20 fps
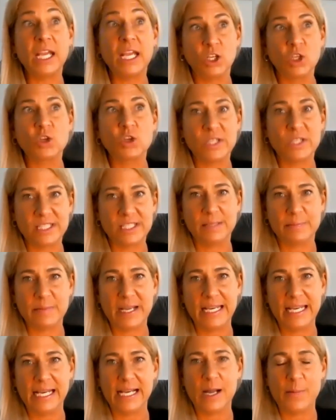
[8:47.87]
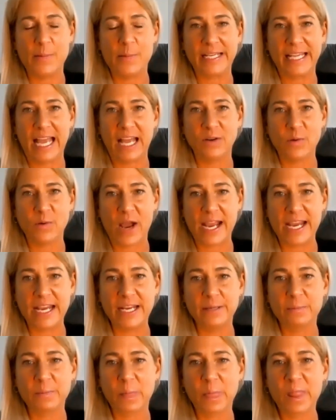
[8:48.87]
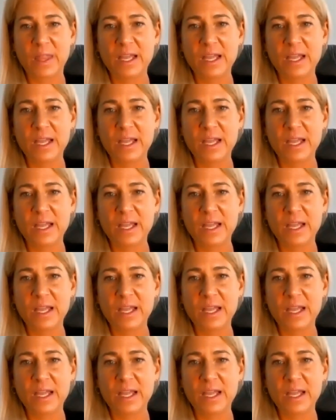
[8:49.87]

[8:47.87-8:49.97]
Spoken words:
increasing my income again, right?